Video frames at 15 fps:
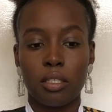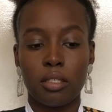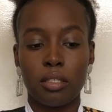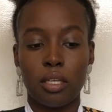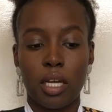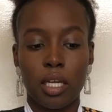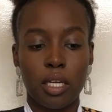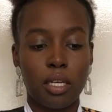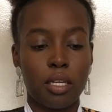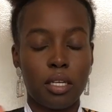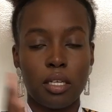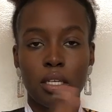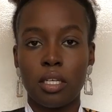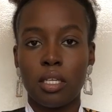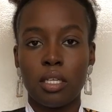Like,
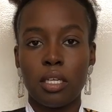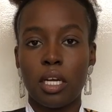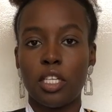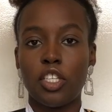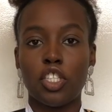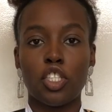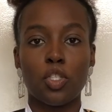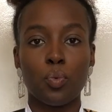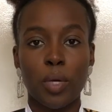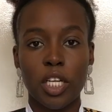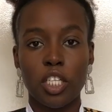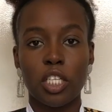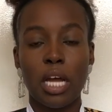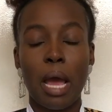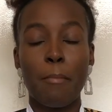I just
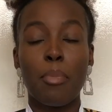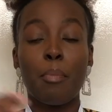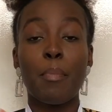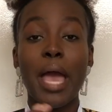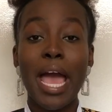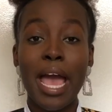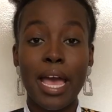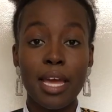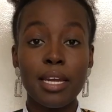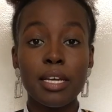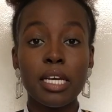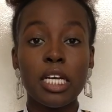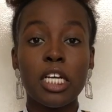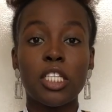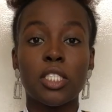switched. I prepared,
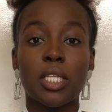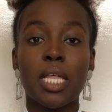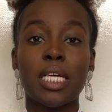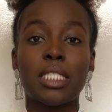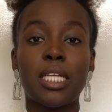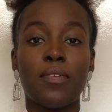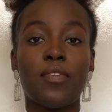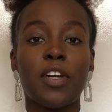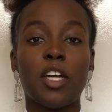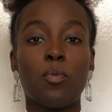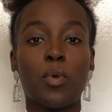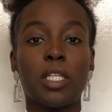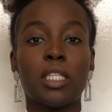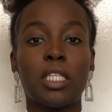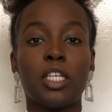so that's definitely
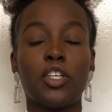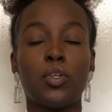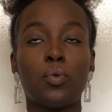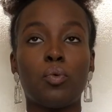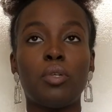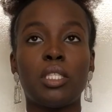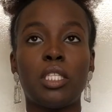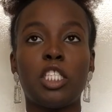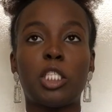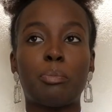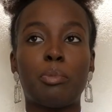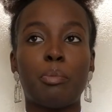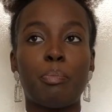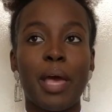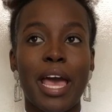one thing. You always need to
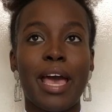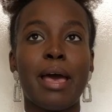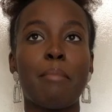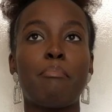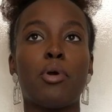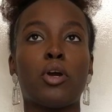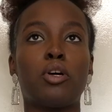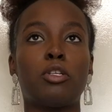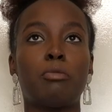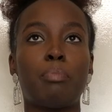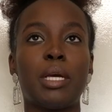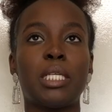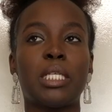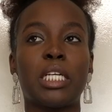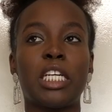prepare, because
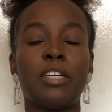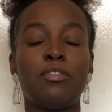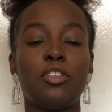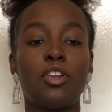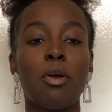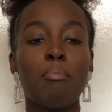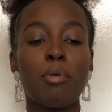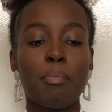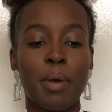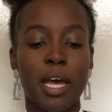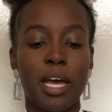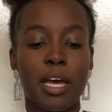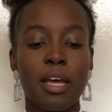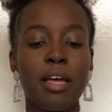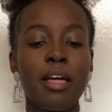basically if you don't
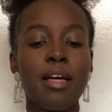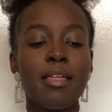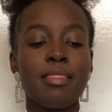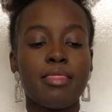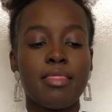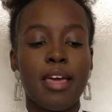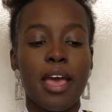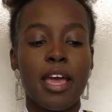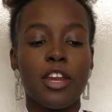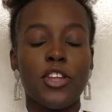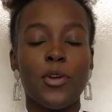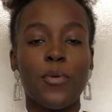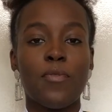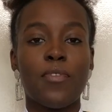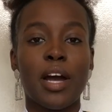prepare, then
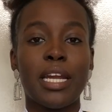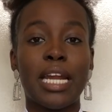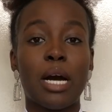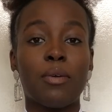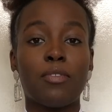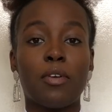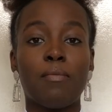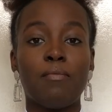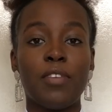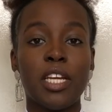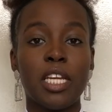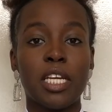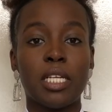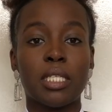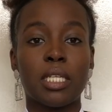you'll find out of convenience.